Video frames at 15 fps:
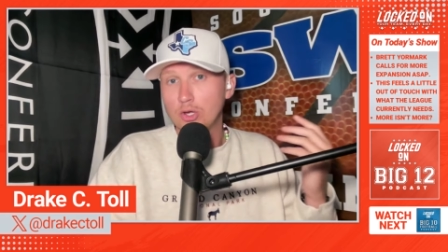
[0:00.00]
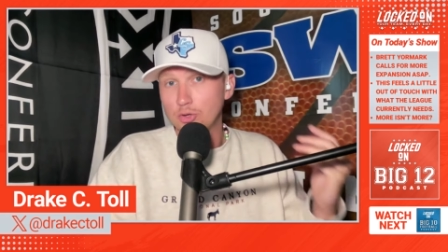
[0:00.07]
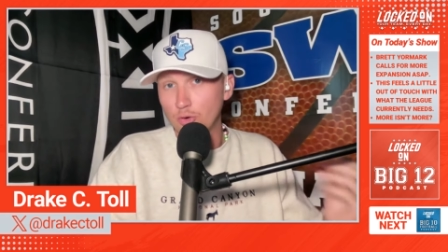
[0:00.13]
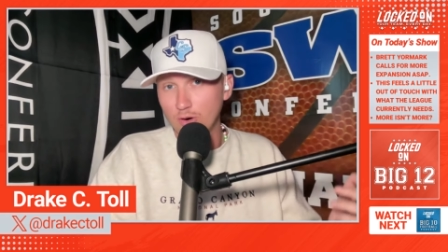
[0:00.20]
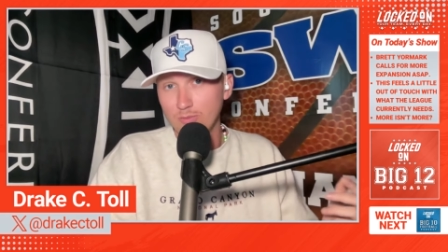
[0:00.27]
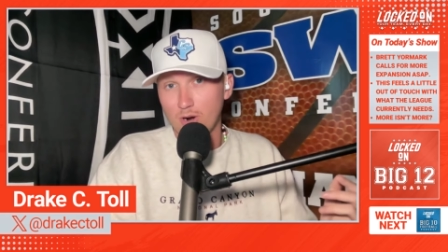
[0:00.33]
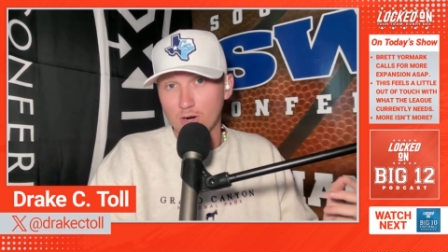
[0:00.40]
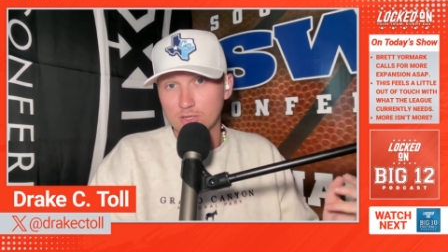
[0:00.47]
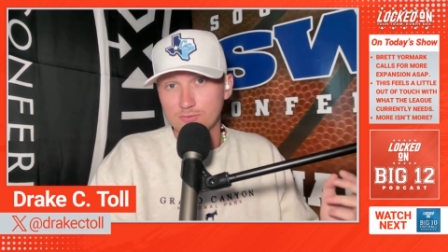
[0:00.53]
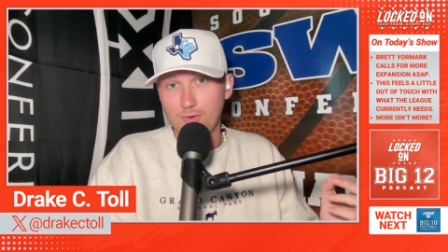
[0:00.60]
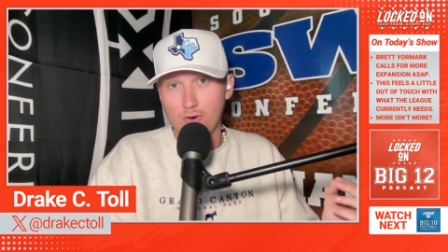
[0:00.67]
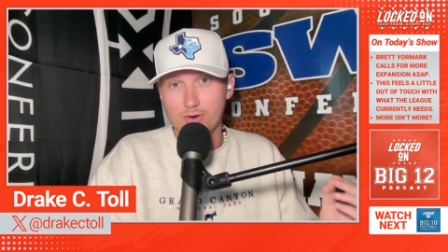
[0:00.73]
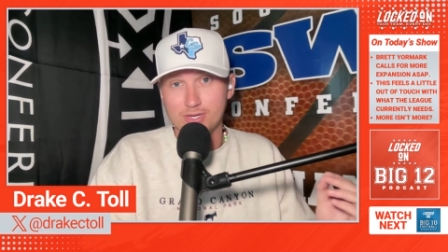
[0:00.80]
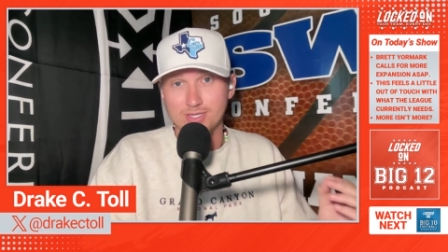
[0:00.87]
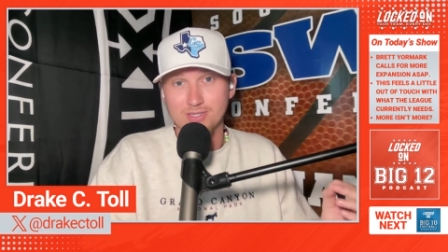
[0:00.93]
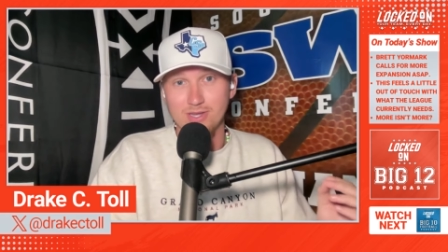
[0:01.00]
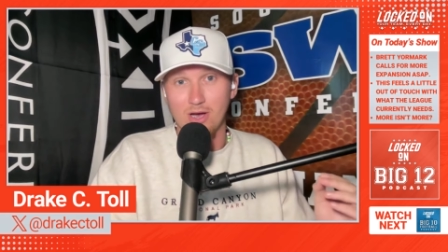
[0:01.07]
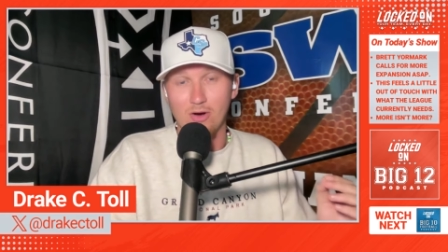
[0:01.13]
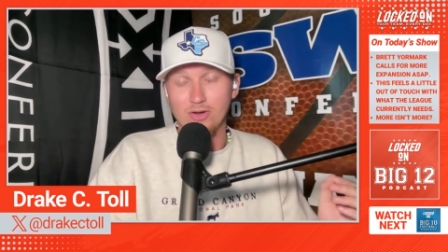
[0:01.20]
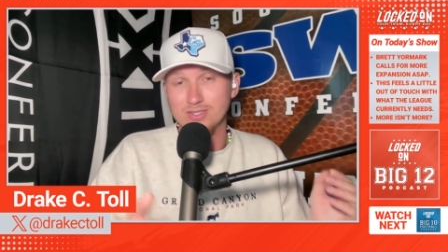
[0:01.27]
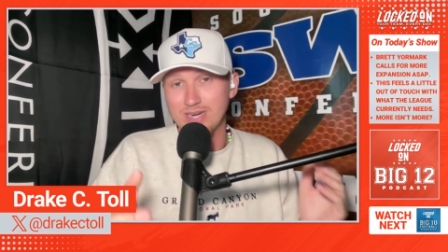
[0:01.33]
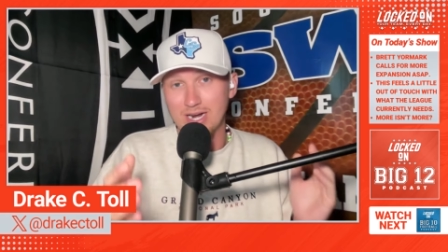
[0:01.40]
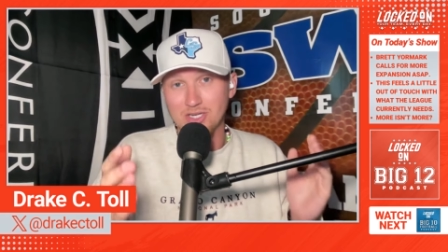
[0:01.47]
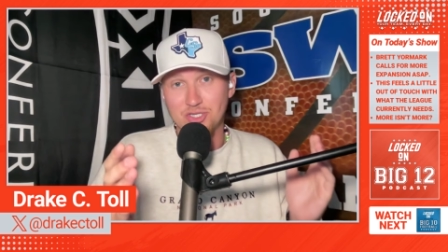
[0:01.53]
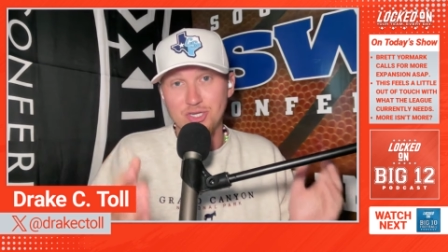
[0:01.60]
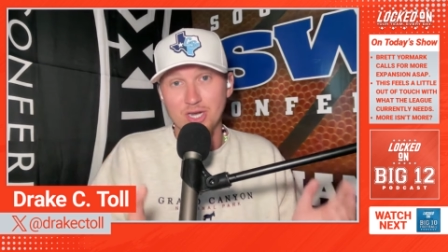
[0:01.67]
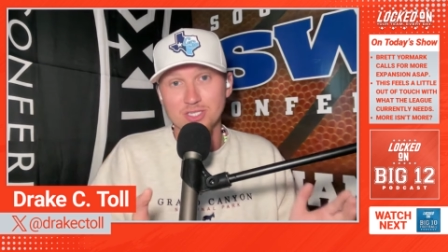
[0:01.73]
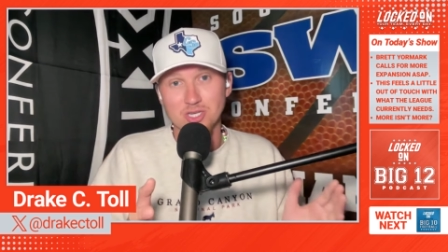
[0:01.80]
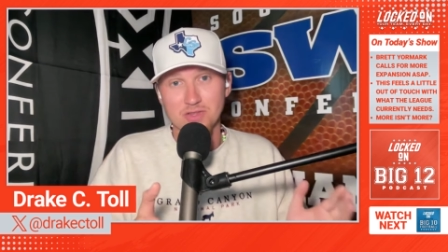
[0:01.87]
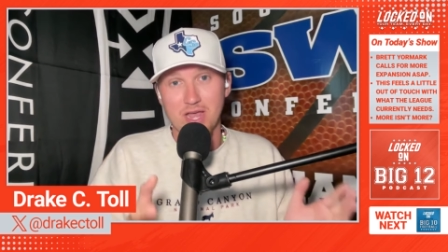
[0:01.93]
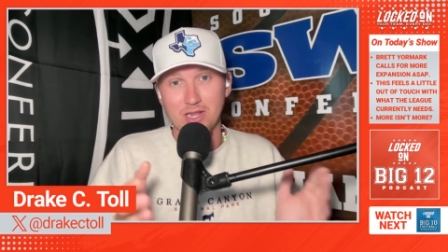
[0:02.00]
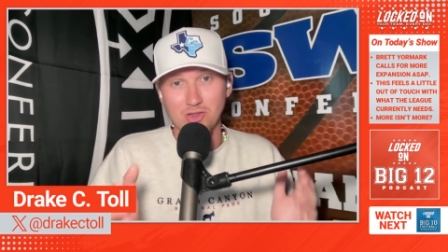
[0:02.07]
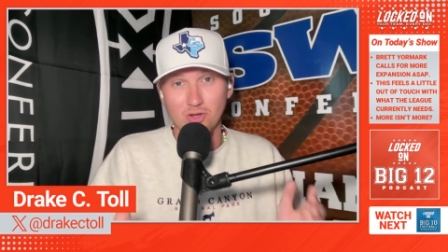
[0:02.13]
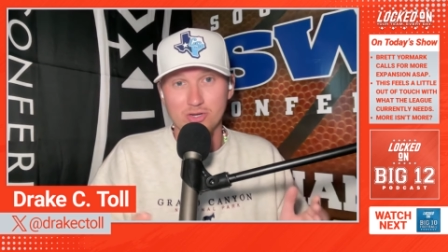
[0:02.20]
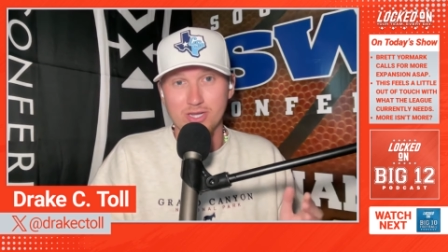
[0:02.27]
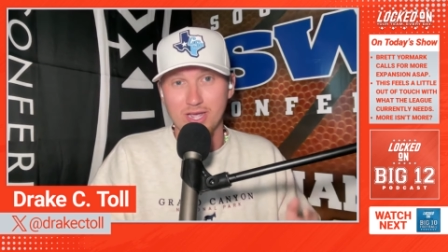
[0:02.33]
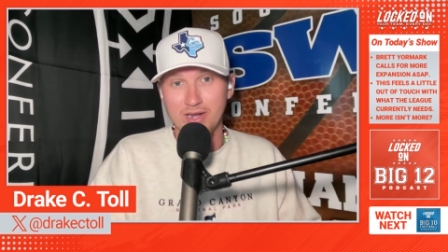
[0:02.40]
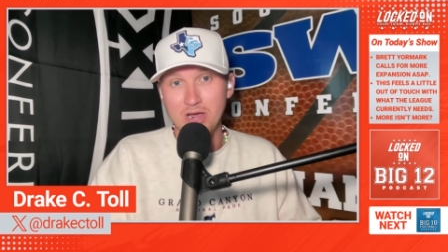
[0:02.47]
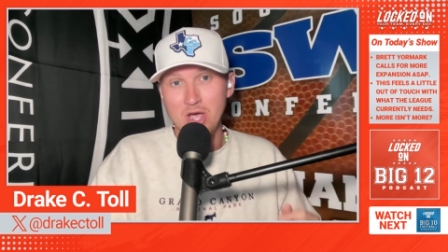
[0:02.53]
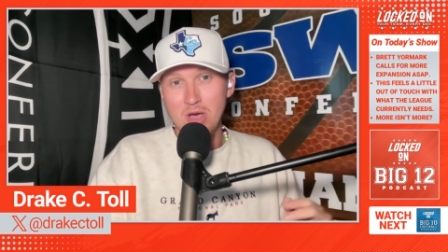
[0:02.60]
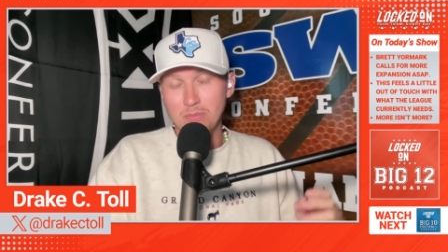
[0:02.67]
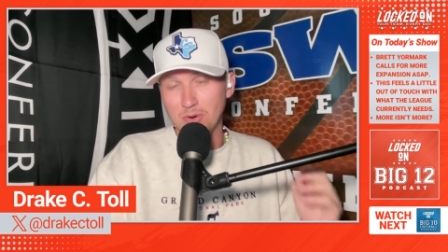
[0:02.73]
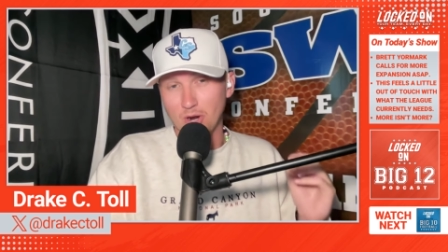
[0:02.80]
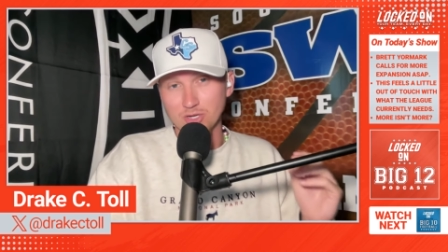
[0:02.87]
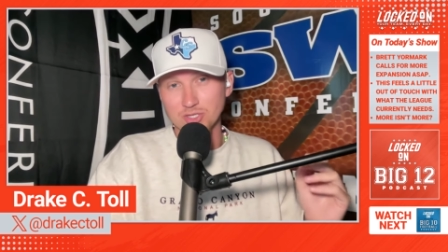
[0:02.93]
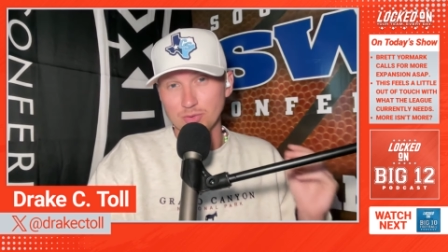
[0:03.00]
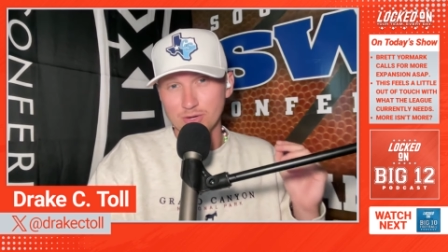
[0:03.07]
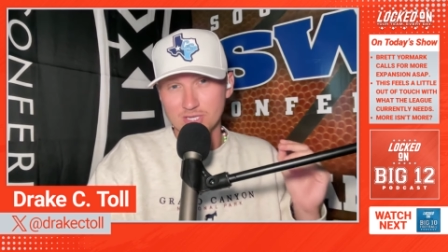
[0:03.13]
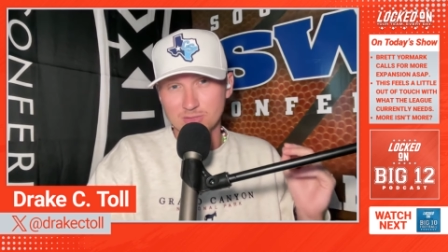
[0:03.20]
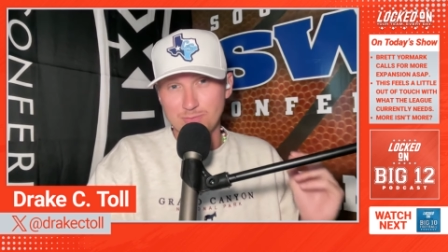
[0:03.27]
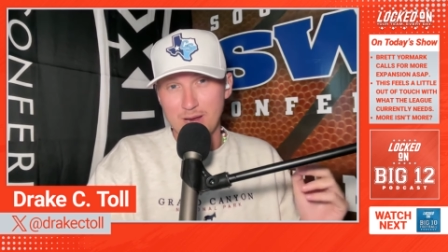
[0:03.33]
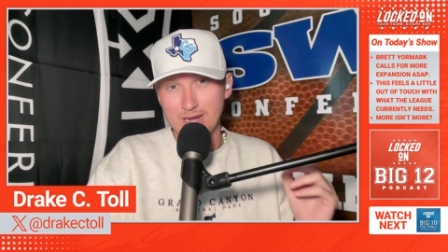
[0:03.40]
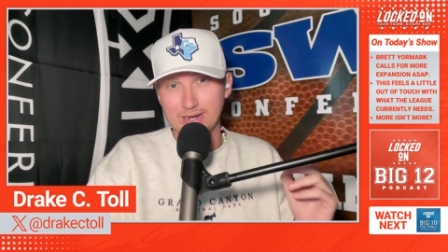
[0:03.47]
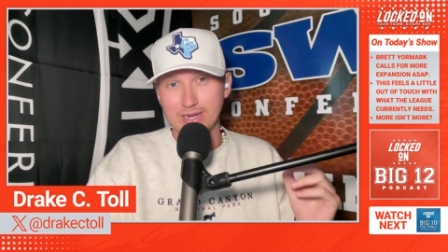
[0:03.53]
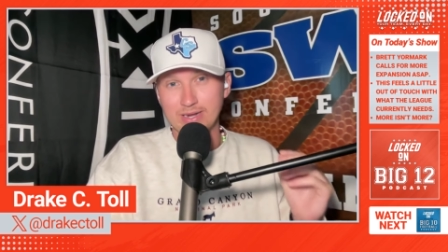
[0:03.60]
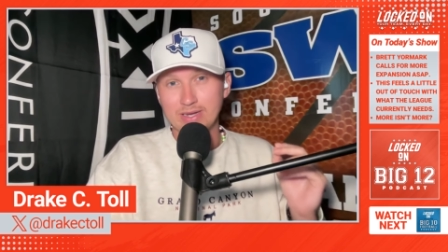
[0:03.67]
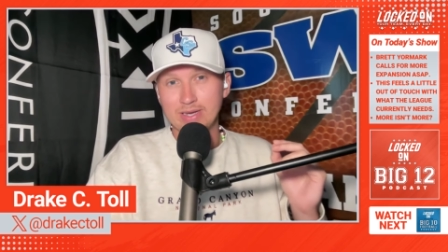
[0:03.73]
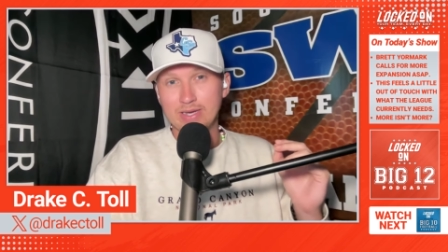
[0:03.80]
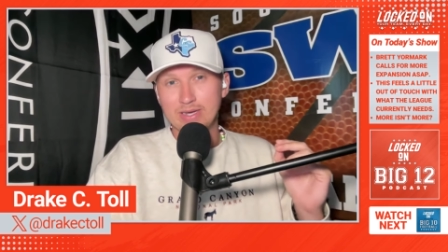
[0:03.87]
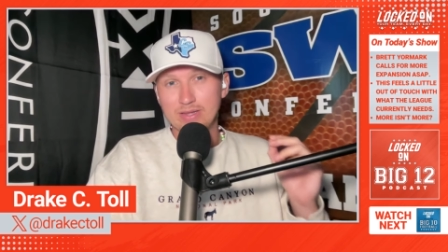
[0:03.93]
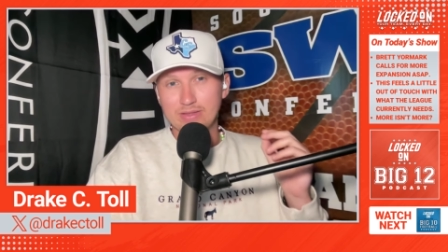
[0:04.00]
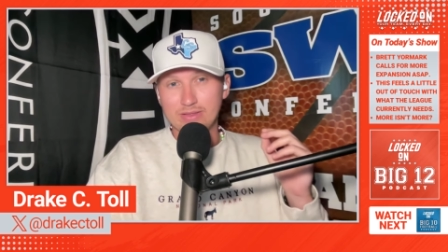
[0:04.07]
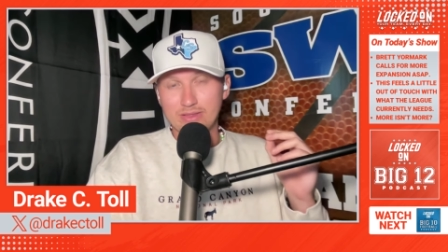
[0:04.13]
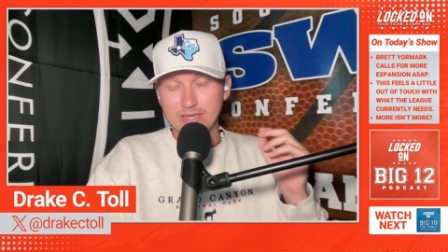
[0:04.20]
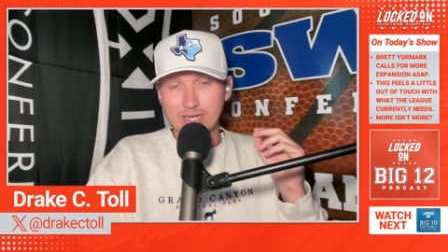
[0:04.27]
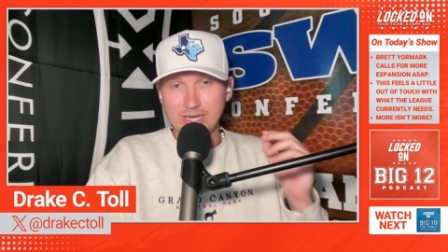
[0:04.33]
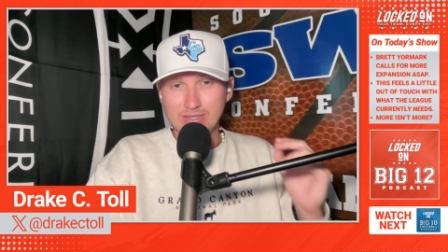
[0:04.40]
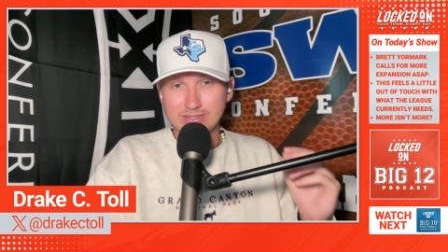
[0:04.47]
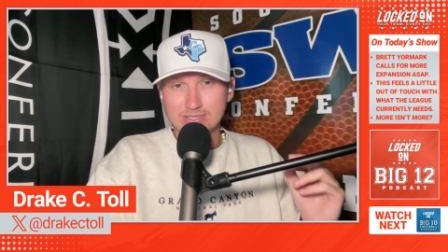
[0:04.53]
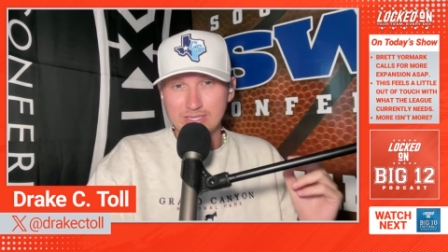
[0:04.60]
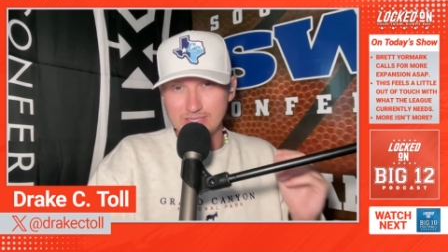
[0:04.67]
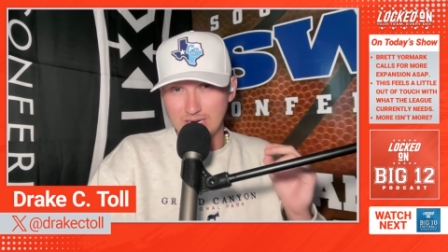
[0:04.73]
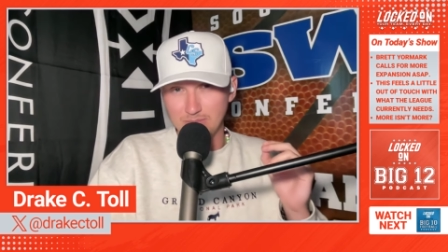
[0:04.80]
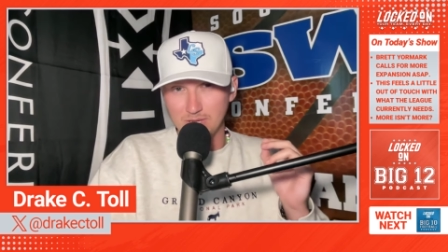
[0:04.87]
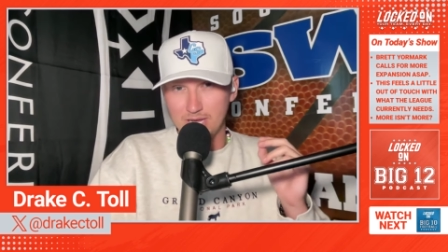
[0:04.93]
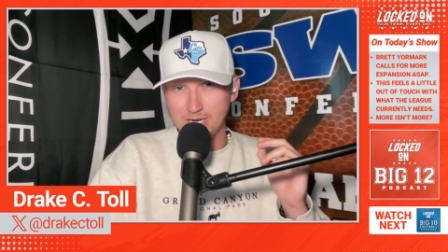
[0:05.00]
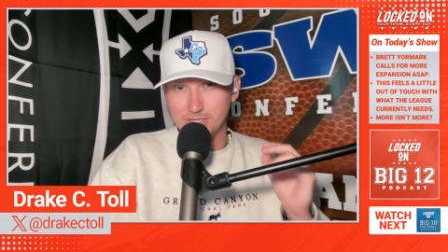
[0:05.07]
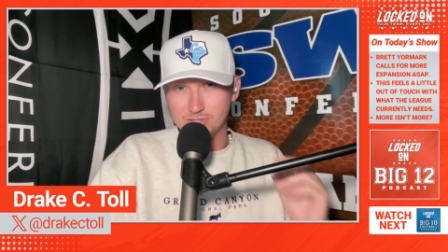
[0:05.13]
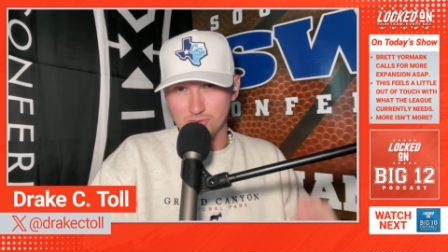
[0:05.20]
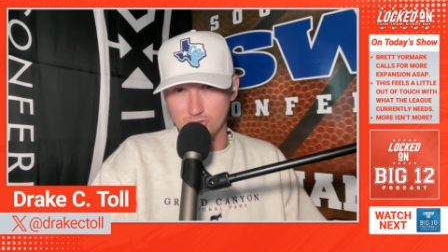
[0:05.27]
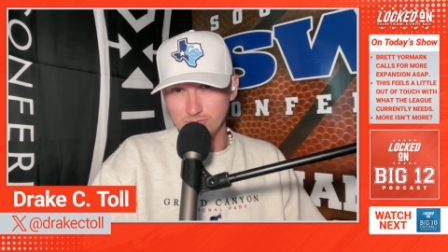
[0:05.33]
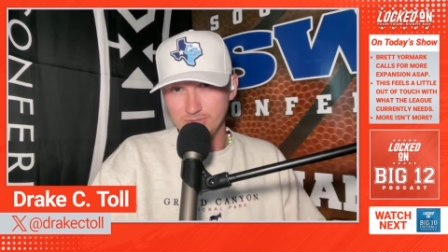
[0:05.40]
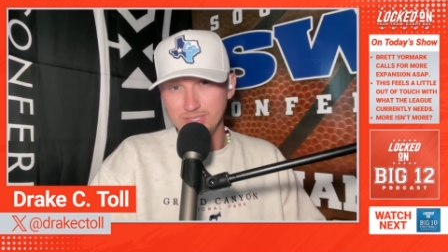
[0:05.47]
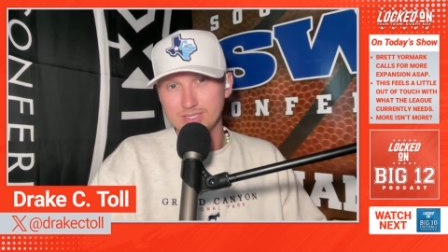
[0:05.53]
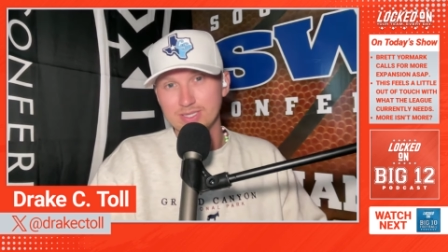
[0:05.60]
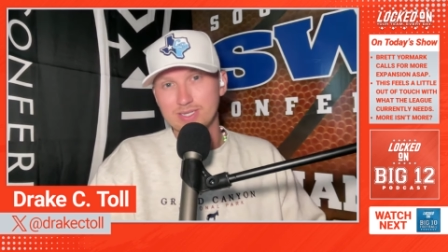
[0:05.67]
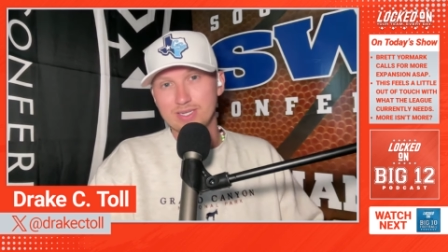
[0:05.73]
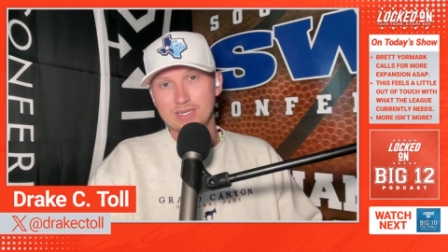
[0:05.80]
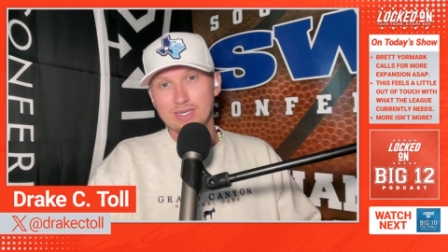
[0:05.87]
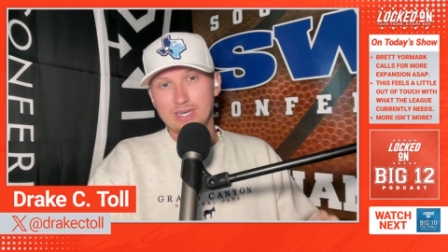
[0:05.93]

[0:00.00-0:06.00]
Yormark's focus, though, is not just on that look in, but also on expanding the NCAA tournament.